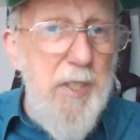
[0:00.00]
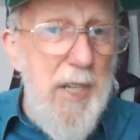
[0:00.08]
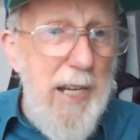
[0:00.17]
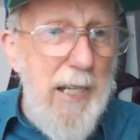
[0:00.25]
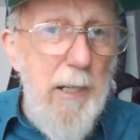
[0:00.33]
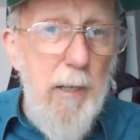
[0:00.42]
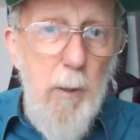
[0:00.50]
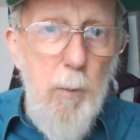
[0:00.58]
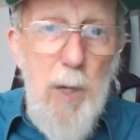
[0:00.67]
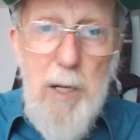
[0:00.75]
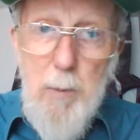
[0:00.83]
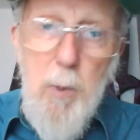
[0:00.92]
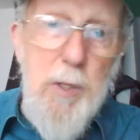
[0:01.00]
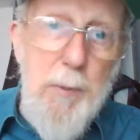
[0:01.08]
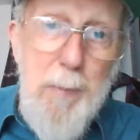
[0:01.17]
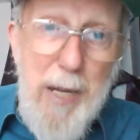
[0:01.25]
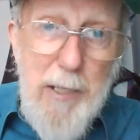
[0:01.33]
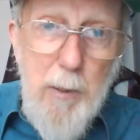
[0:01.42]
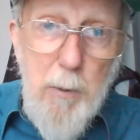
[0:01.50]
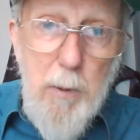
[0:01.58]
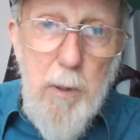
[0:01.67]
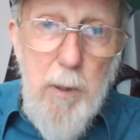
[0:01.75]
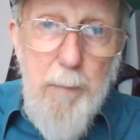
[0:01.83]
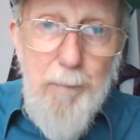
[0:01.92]
say, well, it was male,
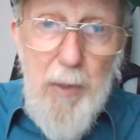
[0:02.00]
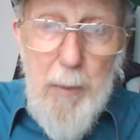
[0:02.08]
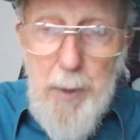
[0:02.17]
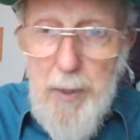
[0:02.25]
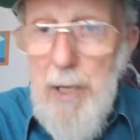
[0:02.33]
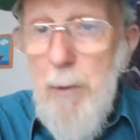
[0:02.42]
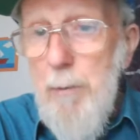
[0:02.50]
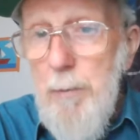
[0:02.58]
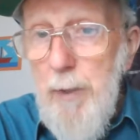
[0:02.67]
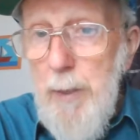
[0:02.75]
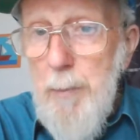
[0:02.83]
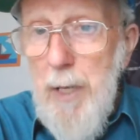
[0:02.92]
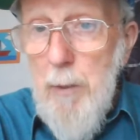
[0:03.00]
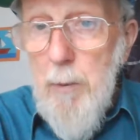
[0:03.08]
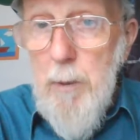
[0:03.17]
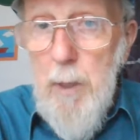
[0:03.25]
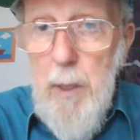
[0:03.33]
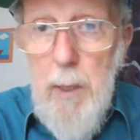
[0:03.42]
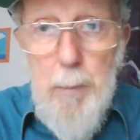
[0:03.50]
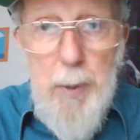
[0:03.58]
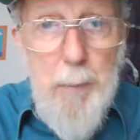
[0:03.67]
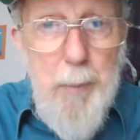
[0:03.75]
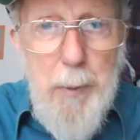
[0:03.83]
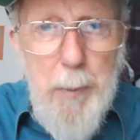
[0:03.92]
but now I'm female.
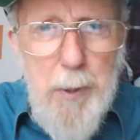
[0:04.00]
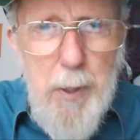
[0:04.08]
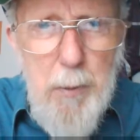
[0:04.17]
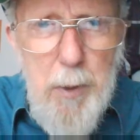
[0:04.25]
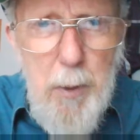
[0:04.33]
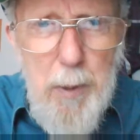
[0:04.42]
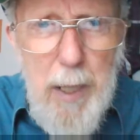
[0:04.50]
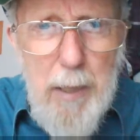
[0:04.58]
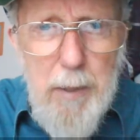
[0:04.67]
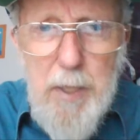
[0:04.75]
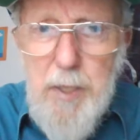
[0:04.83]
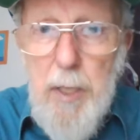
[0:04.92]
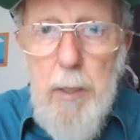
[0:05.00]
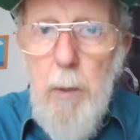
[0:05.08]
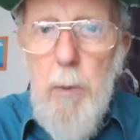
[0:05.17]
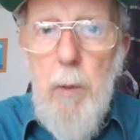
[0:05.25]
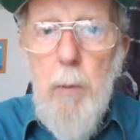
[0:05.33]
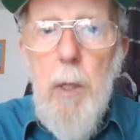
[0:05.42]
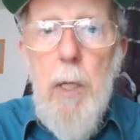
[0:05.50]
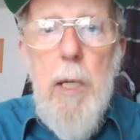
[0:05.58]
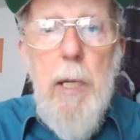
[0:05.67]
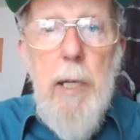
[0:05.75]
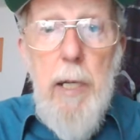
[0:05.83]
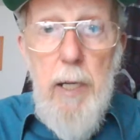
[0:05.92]
But people don't do that. They say, no,
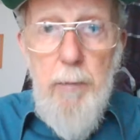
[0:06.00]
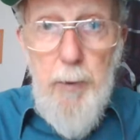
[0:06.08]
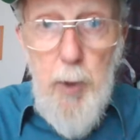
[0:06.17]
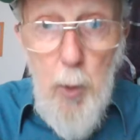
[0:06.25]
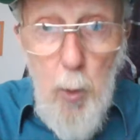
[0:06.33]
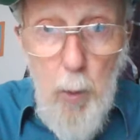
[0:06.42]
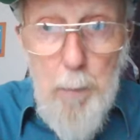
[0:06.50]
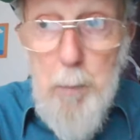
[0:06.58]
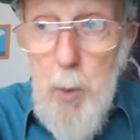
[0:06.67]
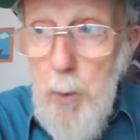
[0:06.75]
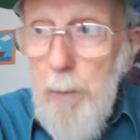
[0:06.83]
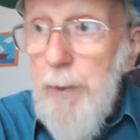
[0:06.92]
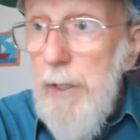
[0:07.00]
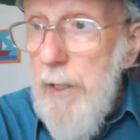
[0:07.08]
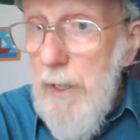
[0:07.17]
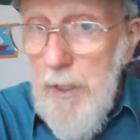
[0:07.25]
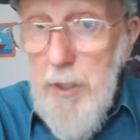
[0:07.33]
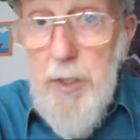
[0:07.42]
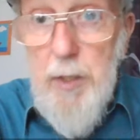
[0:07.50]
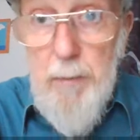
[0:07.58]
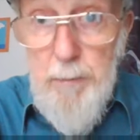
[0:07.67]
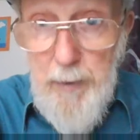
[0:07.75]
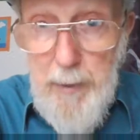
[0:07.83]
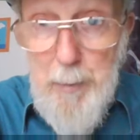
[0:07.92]
if you're moving into the
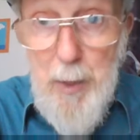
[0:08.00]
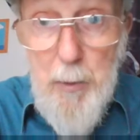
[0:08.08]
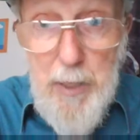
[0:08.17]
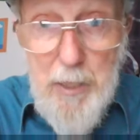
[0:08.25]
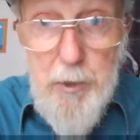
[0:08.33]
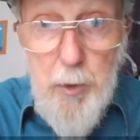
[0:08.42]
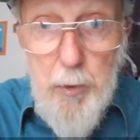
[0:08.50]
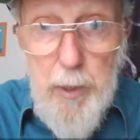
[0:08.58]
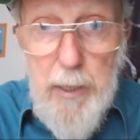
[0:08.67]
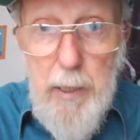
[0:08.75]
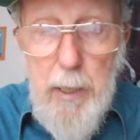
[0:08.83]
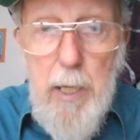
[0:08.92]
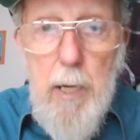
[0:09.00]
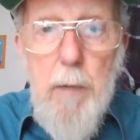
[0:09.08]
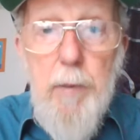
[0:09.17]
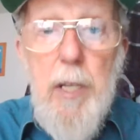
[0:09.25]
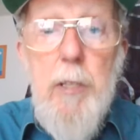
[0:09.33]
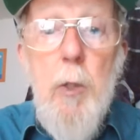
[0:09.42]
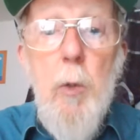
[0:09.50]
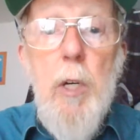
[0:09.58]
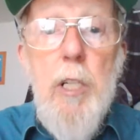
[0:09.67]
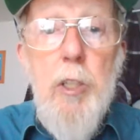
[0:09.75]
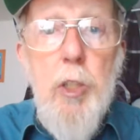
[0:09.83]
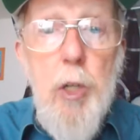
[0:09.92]
female category, then you're
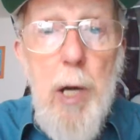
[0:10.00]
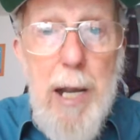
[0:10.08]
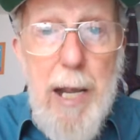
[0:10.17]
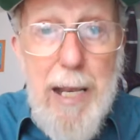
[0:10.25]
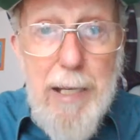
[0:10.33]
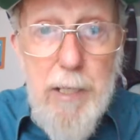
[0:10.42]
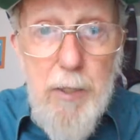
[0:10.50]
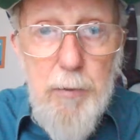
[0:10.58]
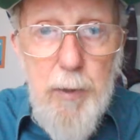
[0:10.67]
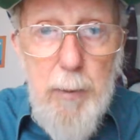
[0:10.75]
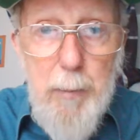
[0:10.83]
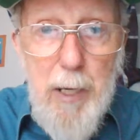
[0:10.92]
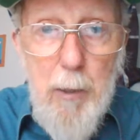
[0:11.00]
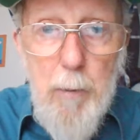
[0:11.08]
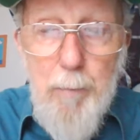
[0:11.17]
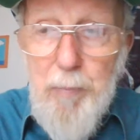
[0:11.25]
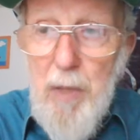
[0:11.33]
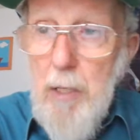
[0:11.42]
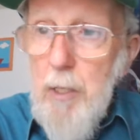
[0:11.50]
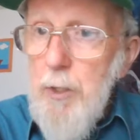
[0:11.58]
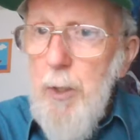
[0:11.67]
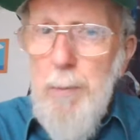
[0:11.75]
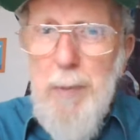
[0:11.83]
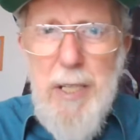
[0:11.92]
a trans female.
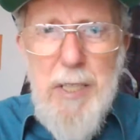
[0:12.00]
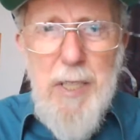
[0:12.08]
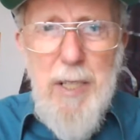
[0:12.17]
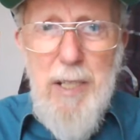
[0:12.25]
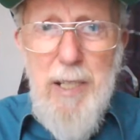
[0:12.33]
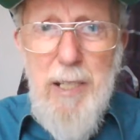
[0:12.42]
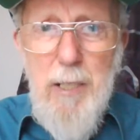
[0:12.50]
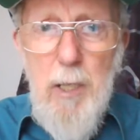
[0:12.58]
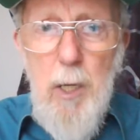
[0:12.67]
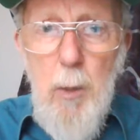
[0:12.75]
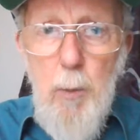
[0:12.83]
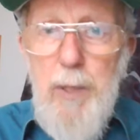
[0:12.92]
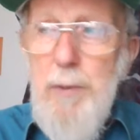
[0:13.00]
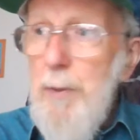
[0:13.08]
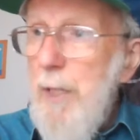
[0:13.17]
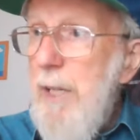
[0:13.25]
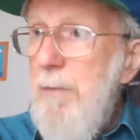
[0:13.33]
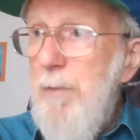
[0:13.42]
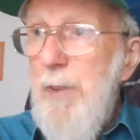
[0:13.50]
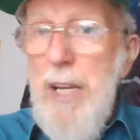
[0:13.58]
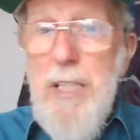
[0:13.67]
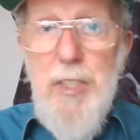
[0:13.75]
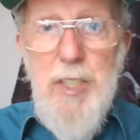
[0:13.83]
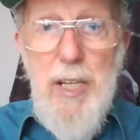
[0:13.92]
So immediately we've
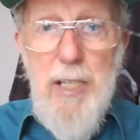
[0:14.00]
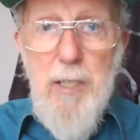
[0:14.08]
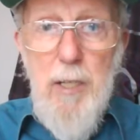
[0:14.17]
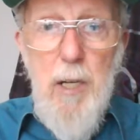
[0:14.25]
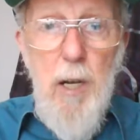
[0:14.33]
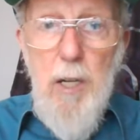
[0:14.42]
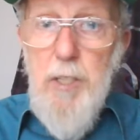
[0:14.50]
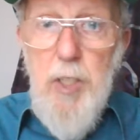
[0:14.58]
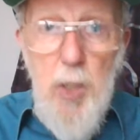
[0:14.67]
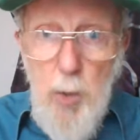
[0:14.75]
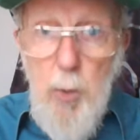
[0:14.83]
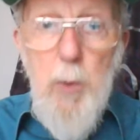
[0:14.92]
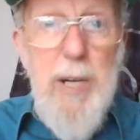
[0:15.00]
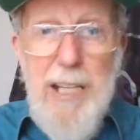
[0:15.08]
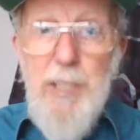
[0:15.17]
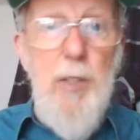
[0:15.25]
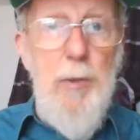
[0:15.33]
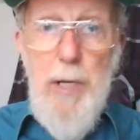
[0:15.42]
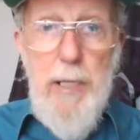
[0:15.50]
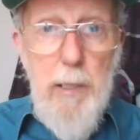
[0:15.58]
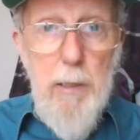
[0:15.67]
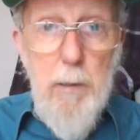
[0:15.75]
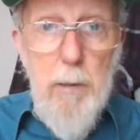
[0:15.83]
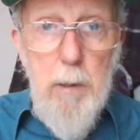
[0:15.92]
invented a new category.
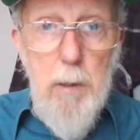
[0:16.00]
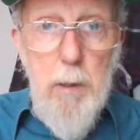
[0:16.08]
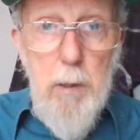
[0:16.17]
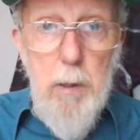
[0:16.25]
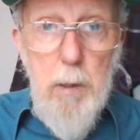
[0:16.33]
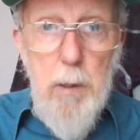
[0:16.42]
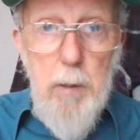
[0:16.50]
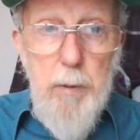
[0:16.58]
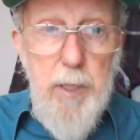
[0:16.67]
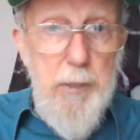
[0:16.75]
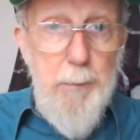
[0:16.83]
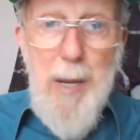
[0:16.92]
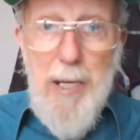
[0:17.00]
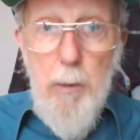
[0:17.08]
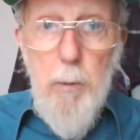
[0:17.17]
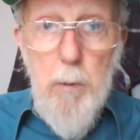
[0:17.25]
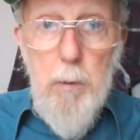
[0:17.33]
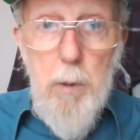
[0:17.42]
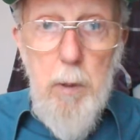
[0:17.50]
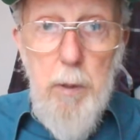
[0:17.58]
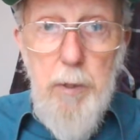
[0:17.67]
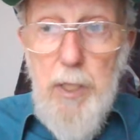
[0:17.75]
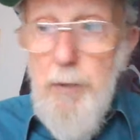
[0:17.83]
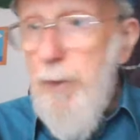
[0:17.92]
There's male,
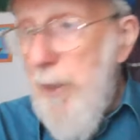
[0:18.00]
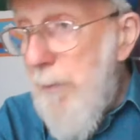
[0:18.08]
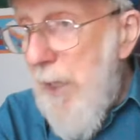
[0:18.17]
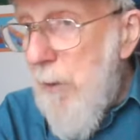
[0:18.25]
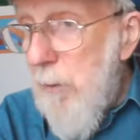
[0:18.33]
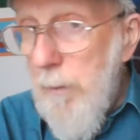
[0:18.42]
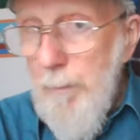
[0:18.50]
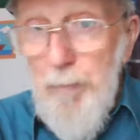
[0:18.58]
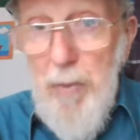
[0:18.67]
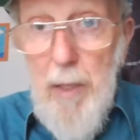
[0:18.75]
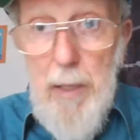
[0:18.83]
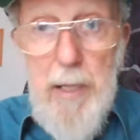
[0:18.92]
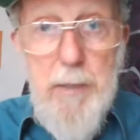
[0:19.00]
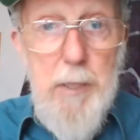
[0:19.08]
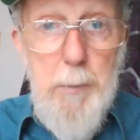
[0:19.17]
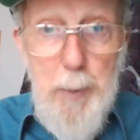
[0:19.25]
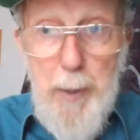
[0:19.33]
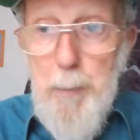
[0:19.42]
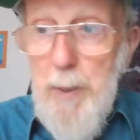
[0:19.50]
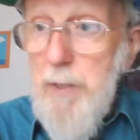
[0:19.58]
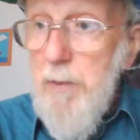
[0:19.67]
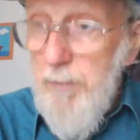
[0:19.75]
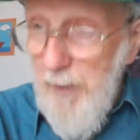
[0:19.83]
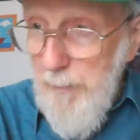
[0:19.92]
there's female, and there's people in
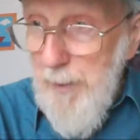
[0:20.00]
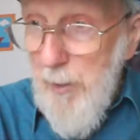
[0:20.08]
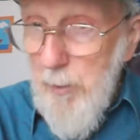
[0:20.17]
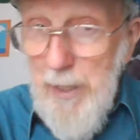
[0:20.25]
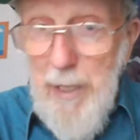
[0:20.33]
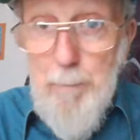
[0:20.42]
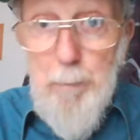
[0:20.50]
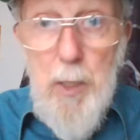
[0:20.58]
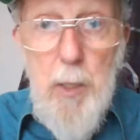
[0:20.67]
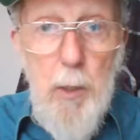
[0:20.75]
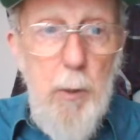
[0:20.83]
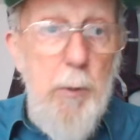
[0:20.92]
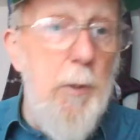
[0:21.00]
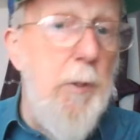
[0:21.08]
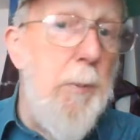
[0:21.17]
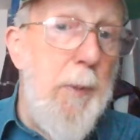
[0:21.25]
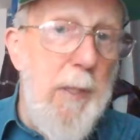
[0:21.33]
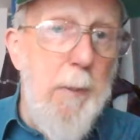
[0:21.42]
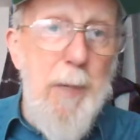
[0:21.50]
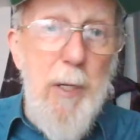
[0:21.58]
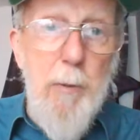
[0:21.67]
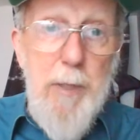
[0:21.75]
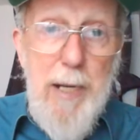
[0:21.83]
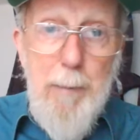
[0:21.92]
the female camp who used to be in the
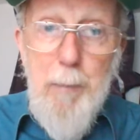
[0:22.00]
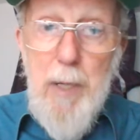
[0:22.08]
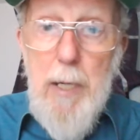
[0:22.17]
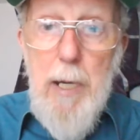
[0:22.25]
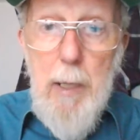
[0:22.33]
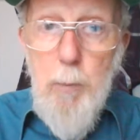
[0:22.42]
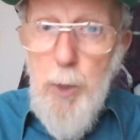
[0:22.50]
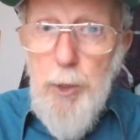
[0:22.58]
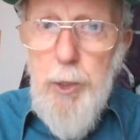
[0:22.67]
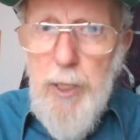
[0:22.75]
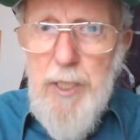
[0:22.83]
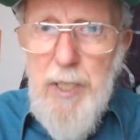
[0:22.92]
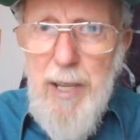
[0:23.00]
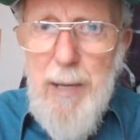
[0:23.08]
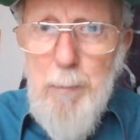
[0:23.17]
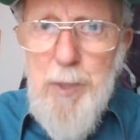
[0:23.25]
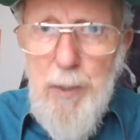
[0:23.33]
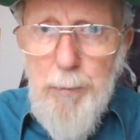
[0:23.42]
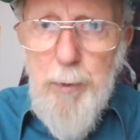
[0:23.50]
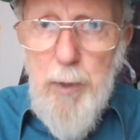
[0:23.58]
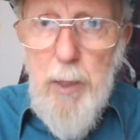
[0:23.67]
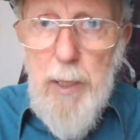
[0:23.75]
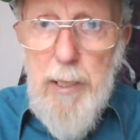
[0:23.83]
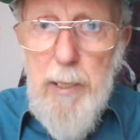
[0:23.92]
male camp, and we're treating them
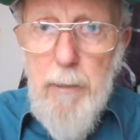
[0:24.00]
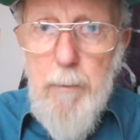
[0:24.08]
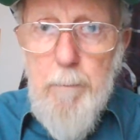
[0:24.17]
differently.